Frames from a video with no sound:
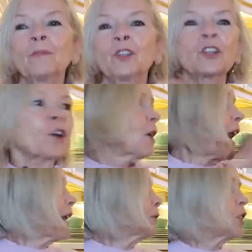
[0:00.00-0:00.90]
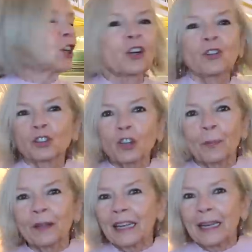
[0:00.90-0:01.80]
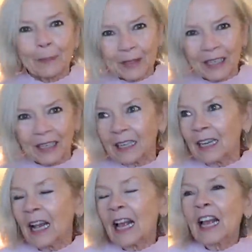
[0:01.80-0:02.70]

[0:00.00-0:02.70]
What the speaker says: You don't have to go shopping at Liberty.